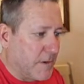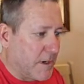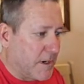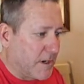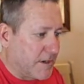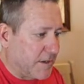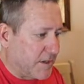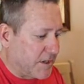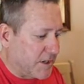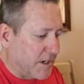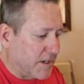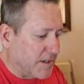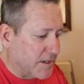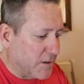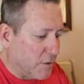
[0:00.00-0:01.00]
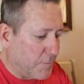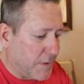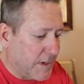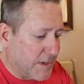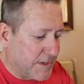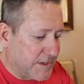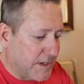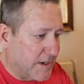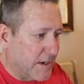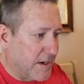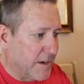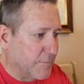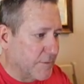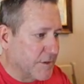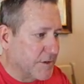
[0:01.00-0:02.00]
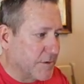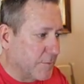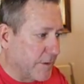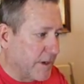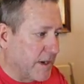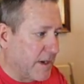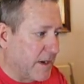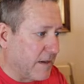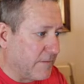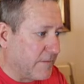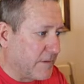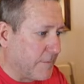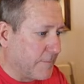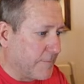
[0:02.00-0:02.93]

cut to the chase and go P S A nine, which is what I have.